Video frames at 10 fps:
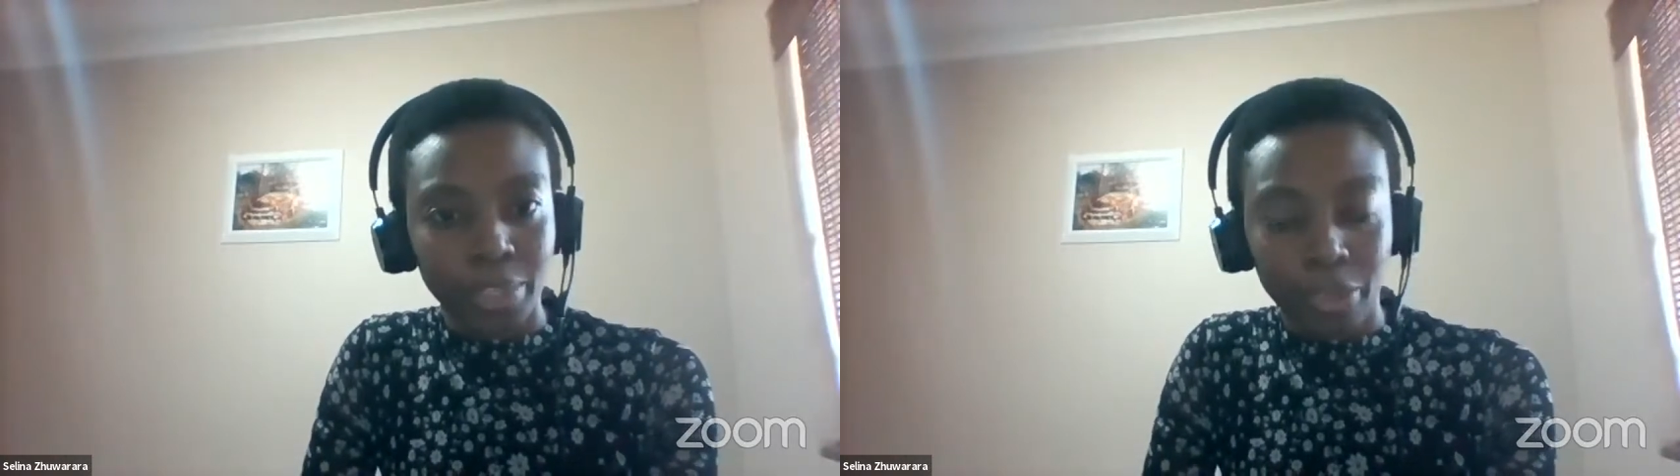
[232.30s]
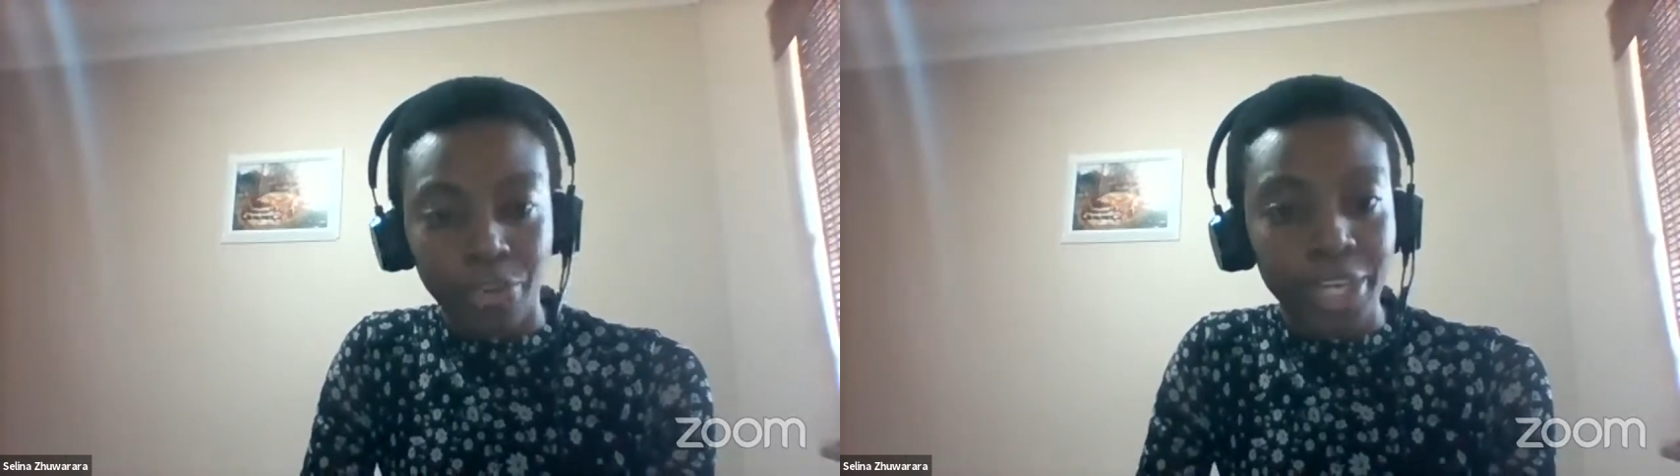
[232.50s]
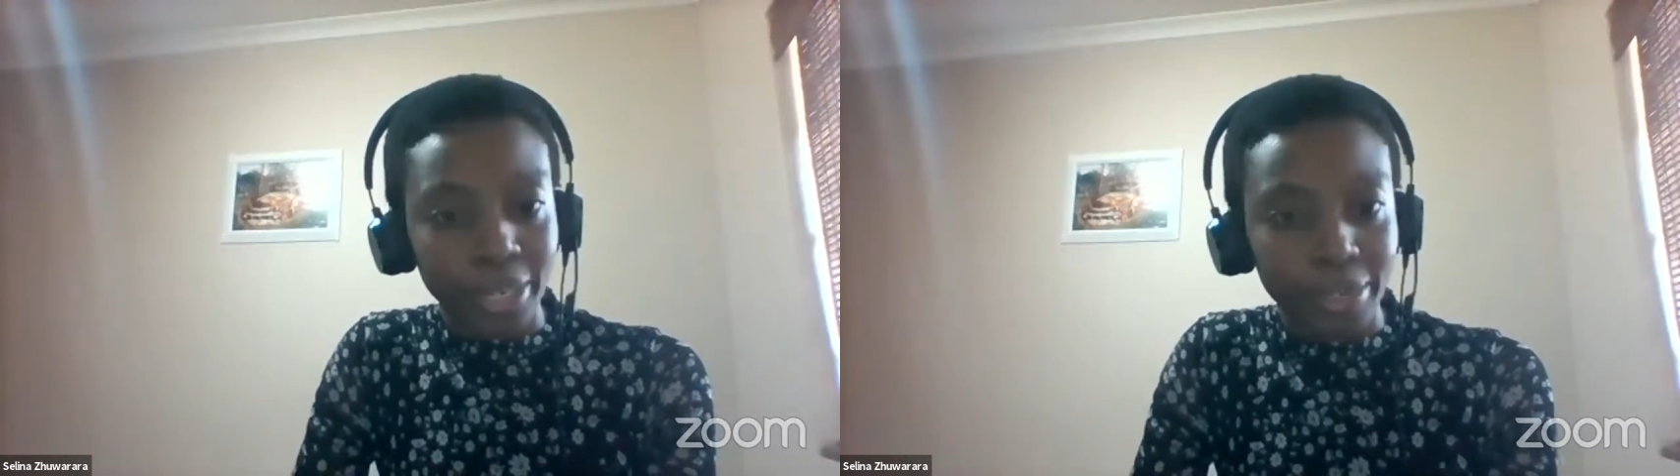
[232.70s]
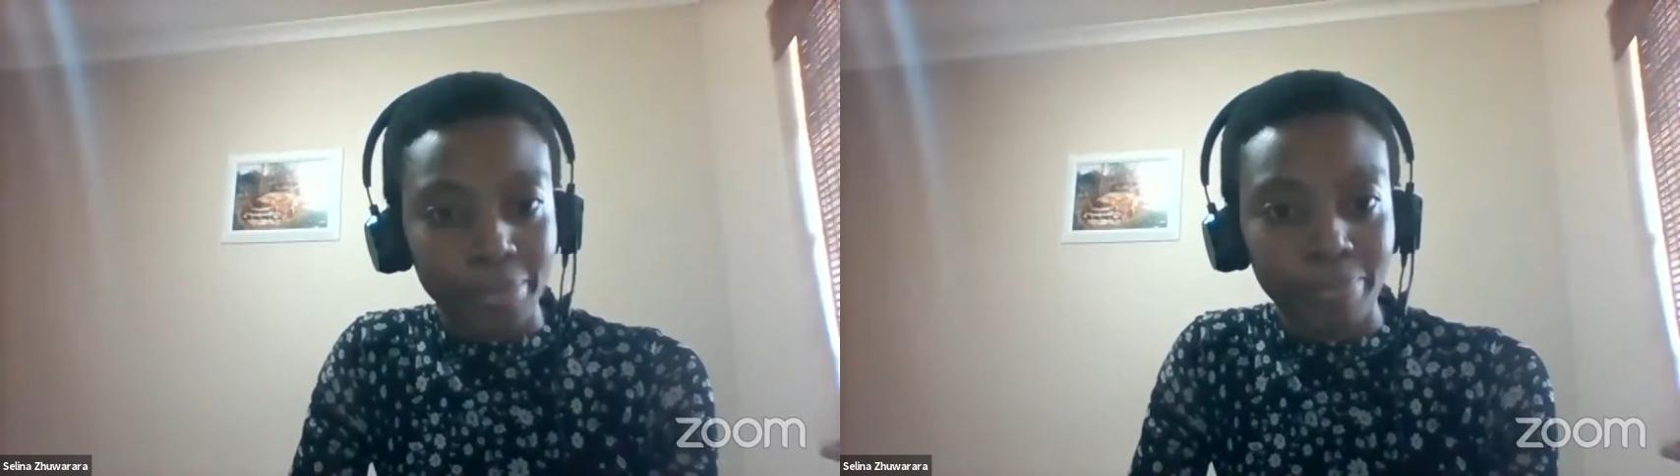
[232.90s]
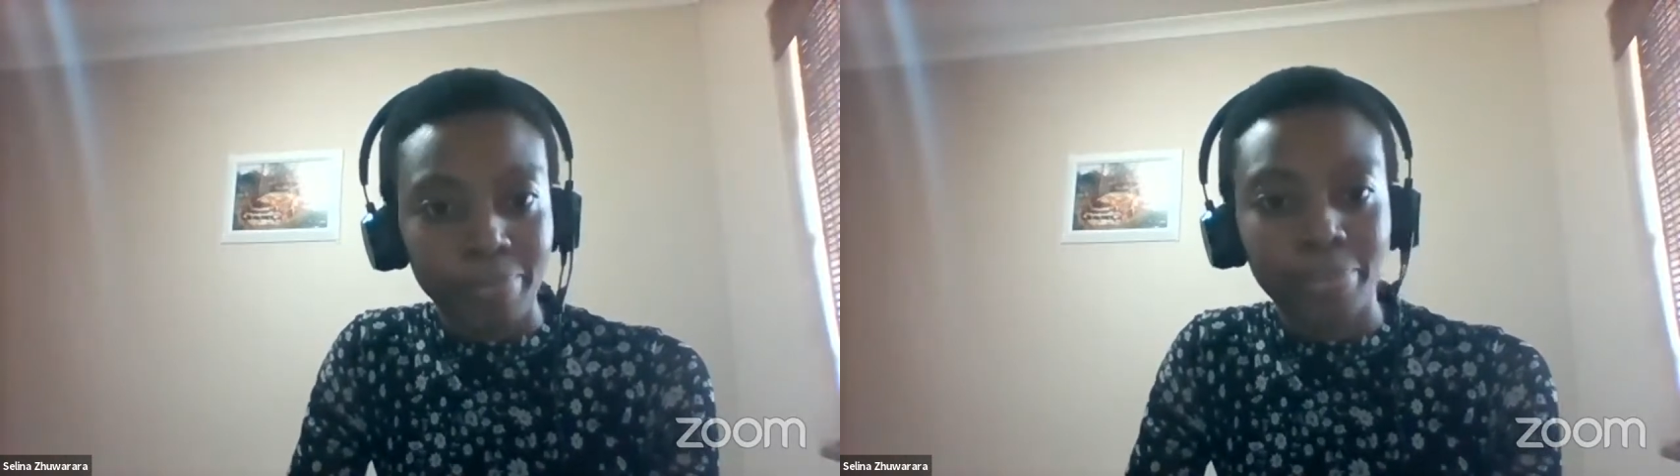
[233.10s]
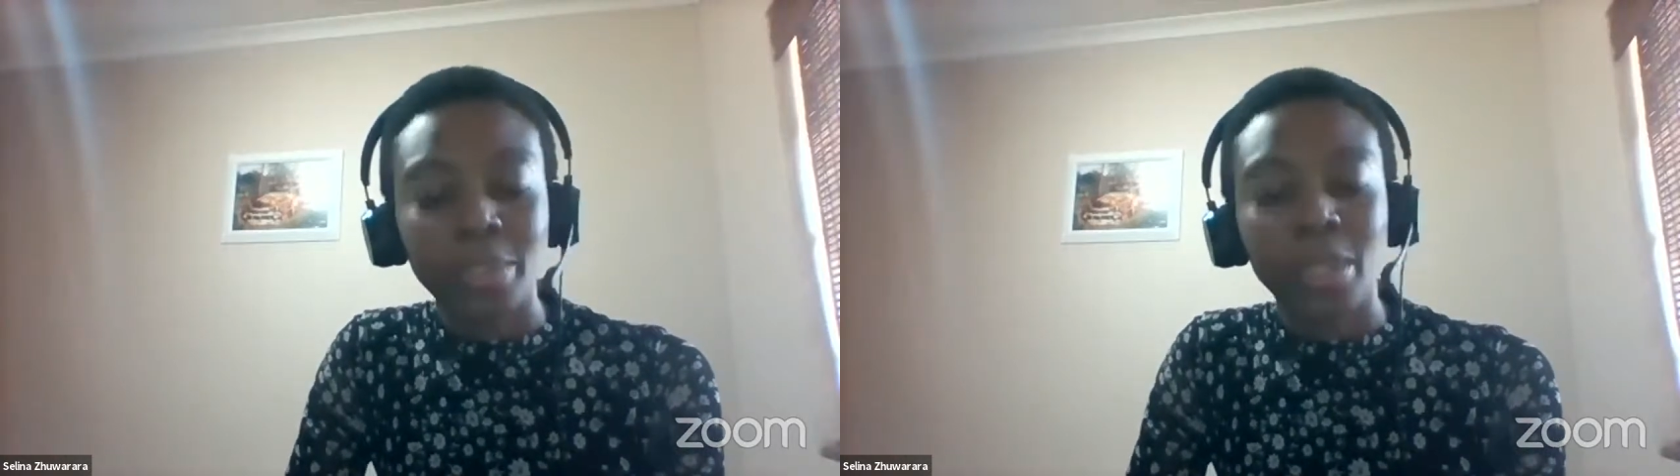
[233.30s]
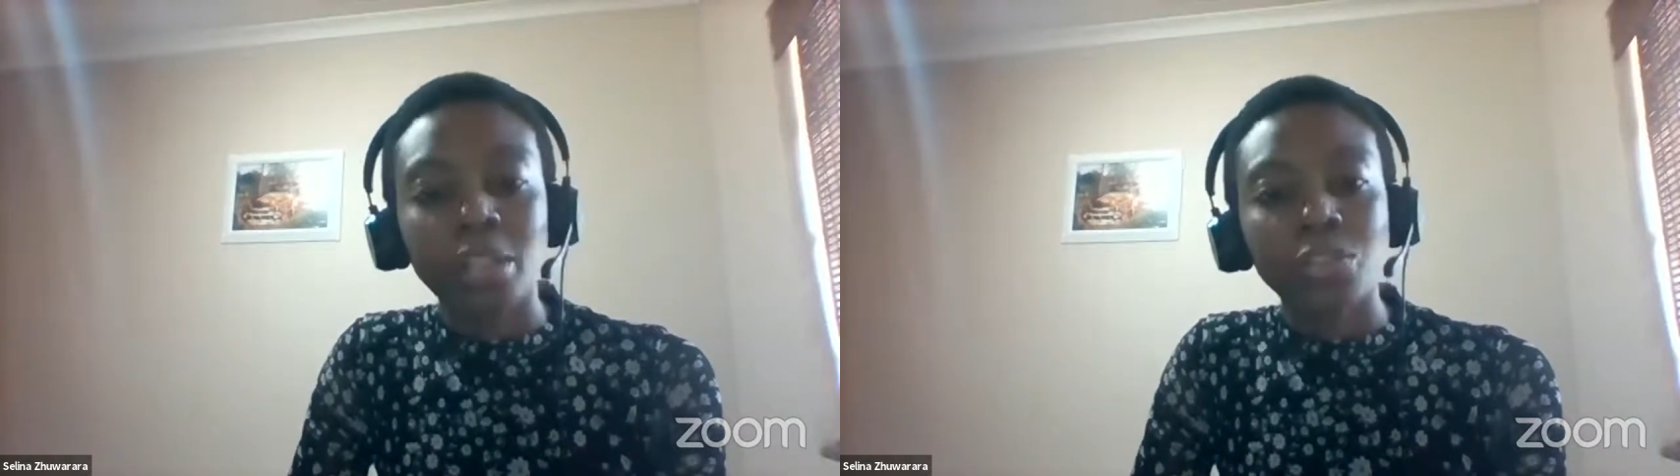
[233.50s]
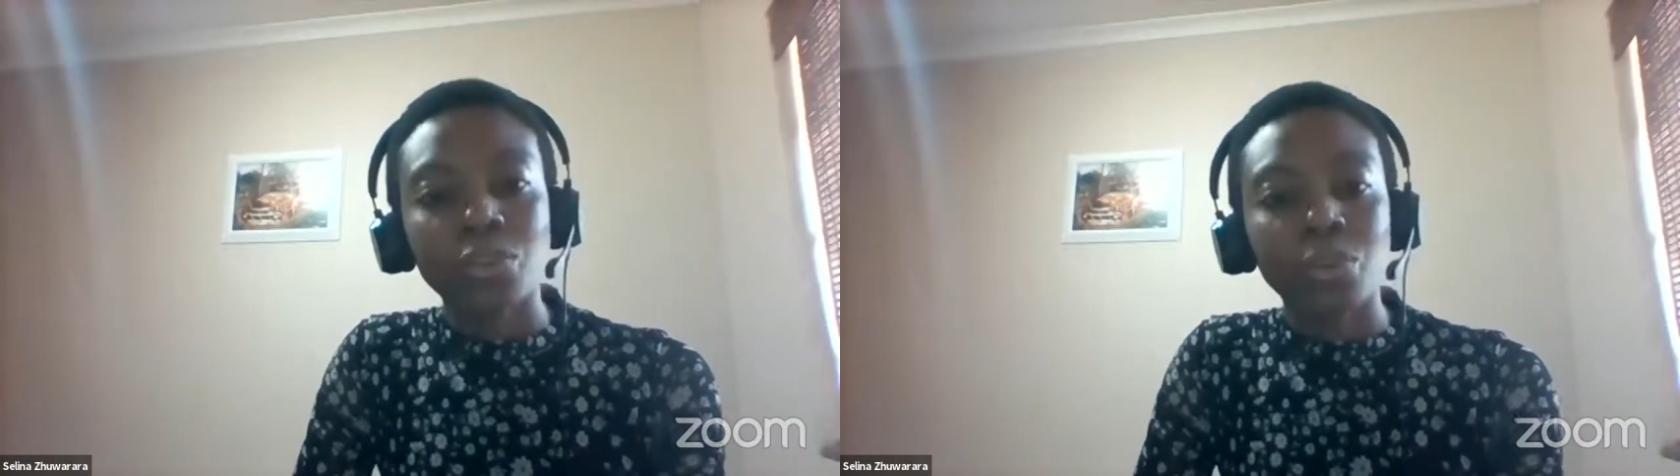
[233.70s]
arena.
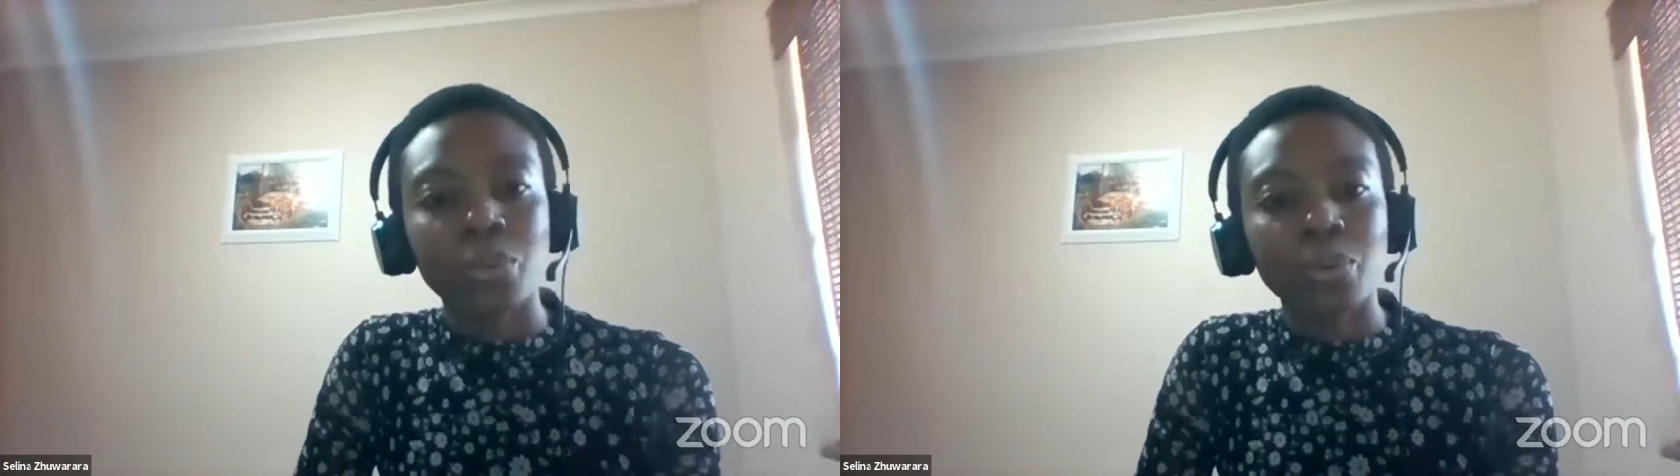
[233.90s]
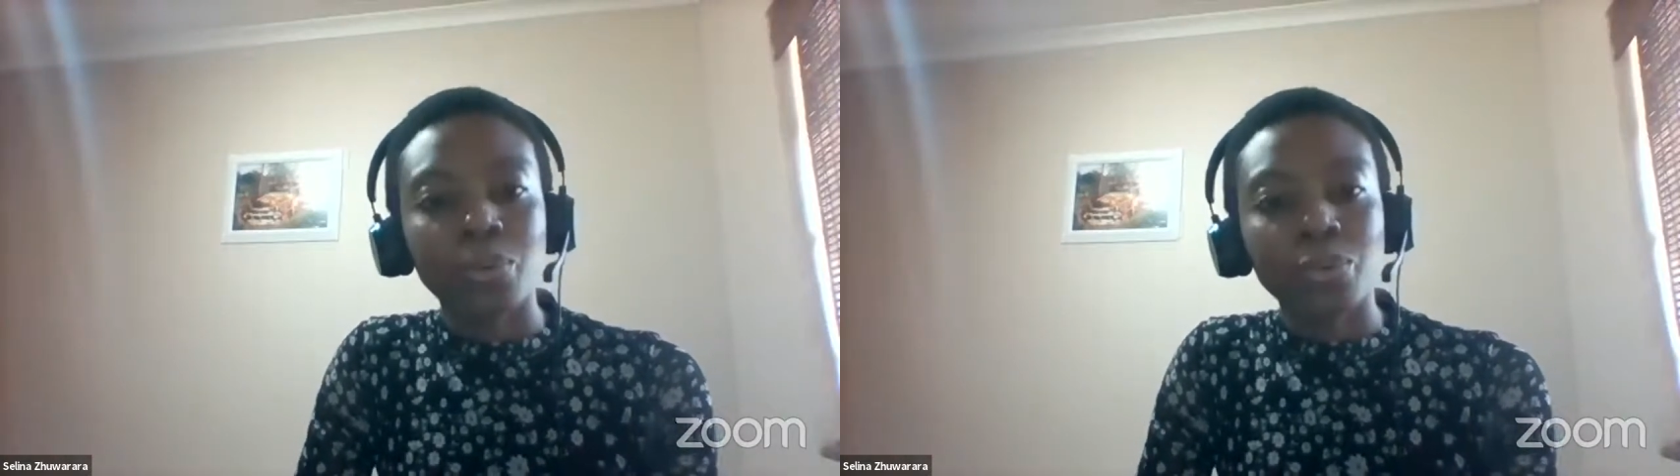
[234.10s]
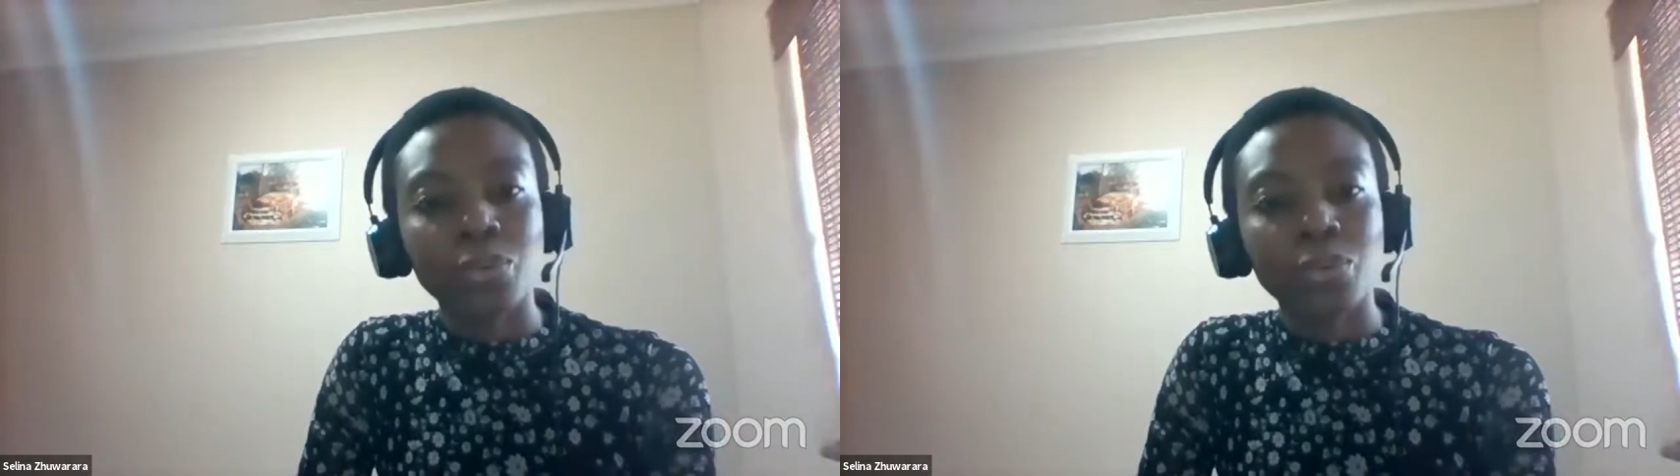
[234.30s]
So